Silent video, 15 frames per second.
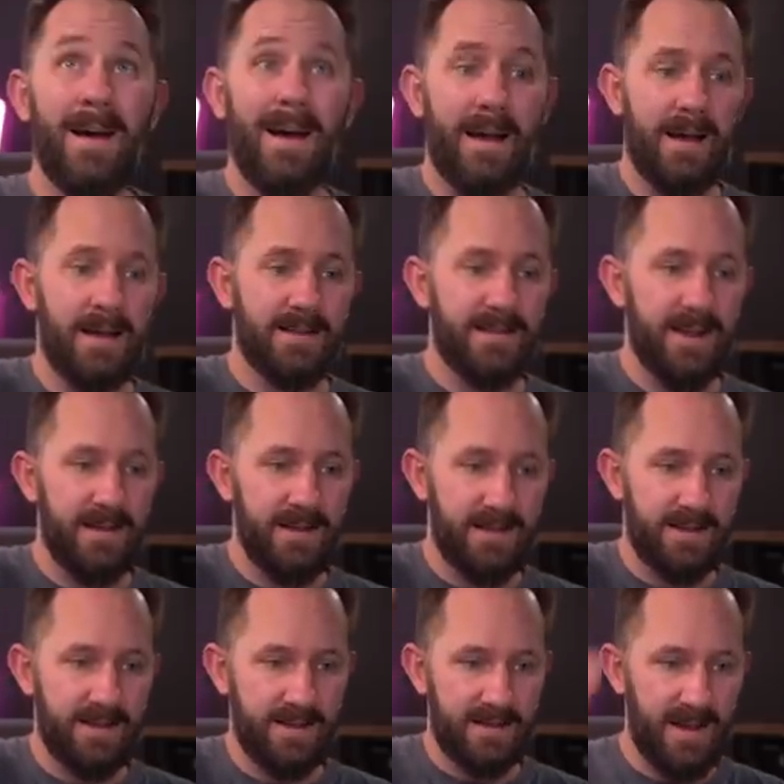I gotta say,
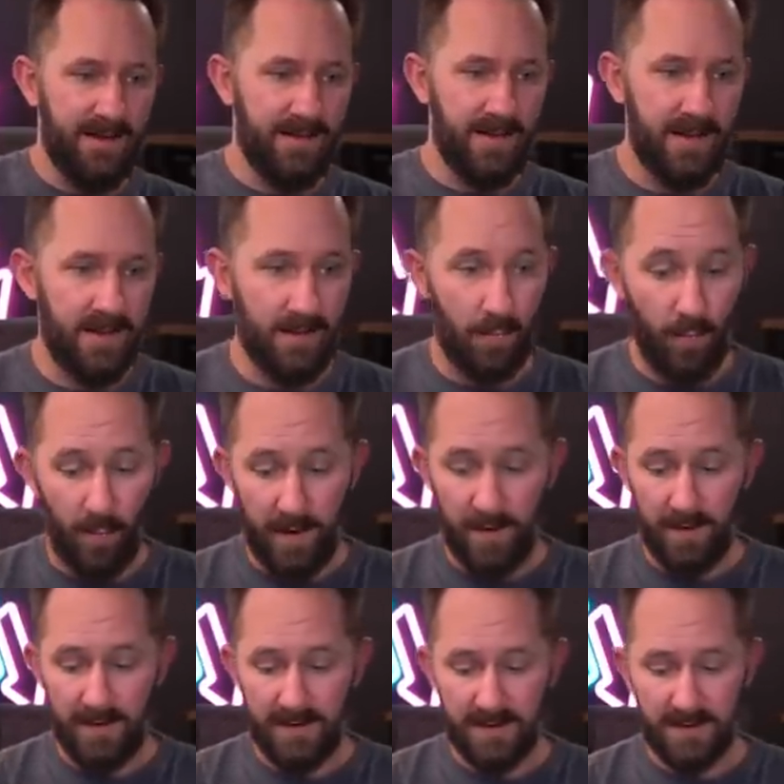this is definitely the
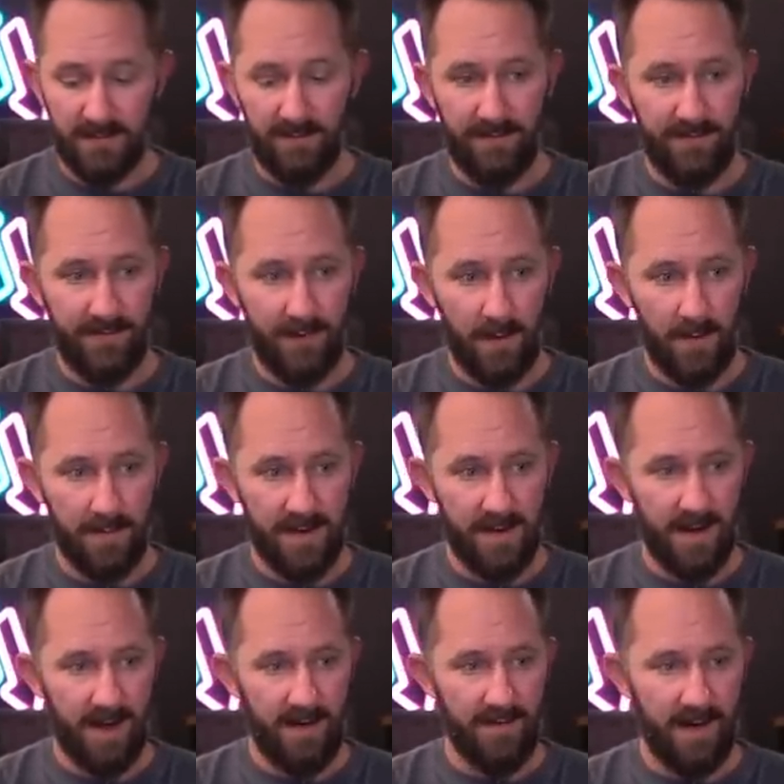weirdest
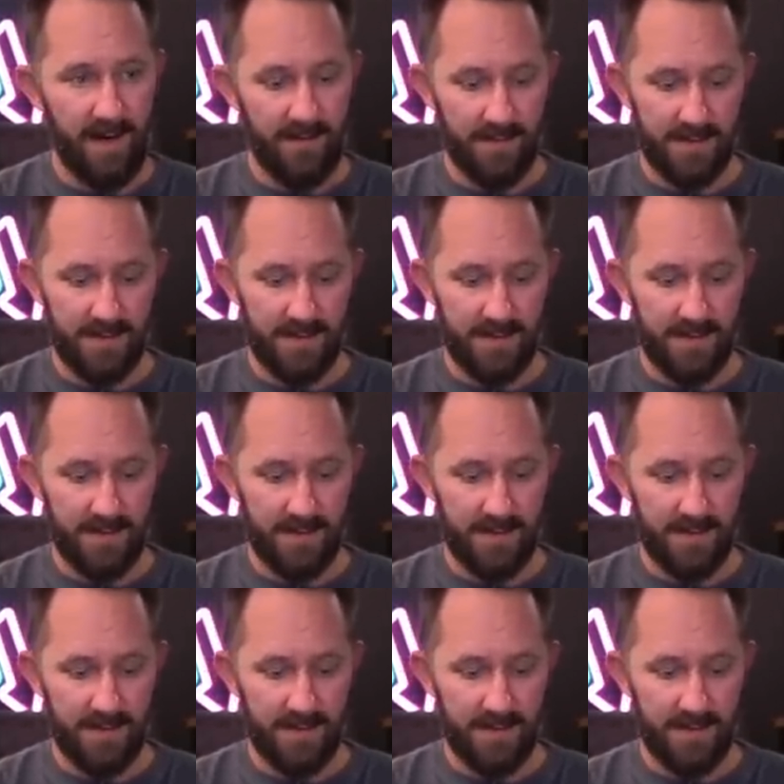Furby I've ever